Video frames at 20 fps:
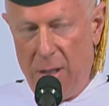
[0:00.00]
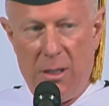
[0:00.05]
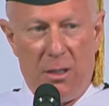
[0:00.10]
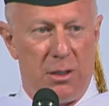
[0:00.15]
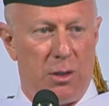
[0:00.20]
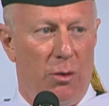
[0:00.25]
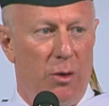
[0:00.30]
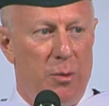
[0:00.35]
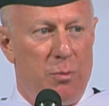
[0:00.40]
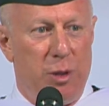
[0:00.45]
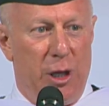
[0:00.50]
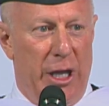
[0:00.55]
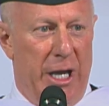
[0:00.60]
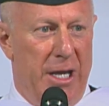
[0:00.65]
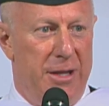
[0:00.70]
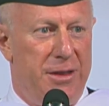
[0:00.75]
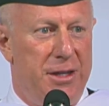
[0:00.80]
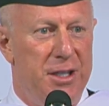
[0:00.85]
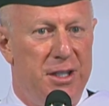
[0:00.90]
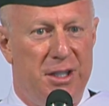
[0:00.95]
So we
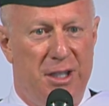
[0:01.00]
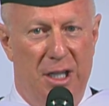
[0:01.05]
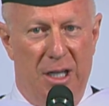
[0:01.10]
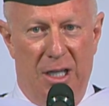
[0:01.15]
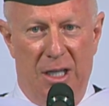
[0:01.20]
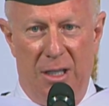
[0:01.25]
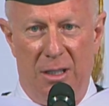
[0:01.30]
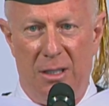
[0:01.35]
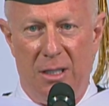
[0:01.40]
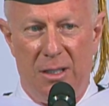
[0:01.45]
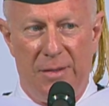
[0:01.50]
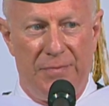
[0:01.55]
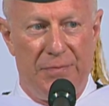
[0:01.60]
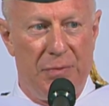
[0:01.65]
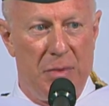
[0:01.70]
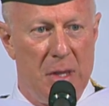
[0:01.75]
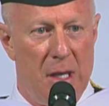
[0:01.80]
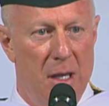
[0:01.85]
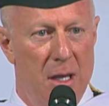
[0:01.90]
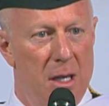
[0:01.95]
plant the seeds.
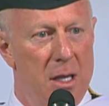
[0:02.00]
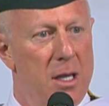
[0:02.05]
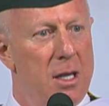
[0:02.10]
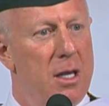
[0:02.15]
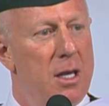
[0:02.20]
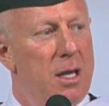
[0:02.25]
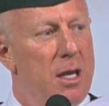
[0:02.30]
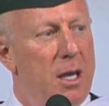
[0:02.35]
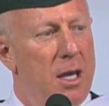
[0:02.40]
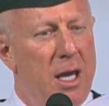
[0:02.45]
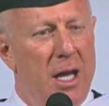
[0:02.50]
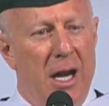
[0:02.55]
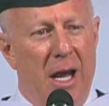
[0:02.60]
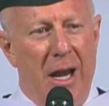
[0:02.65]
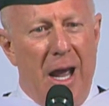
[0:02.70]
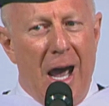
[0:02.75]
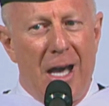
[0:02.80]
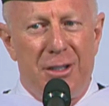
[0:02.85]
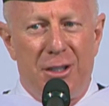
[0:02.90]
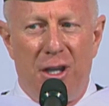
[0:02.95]
And
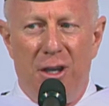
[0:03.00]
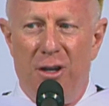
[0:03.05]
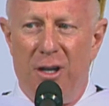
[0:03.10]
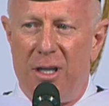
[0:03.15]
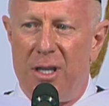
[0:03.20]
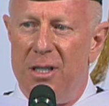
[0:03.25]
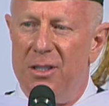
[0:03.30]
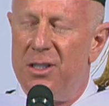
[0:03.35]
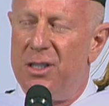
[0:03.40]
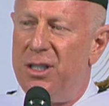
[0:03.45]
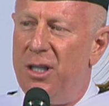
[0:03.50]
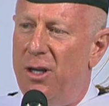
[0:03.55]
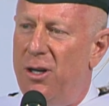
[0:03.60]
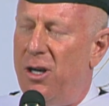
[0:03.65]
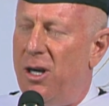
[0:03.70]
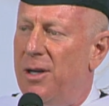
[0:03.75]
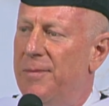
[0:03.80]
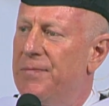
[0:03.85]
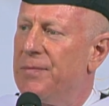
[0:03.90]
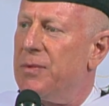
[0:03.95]
I'd ask you to
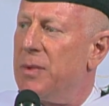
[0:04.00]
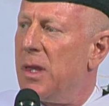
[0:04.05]
consider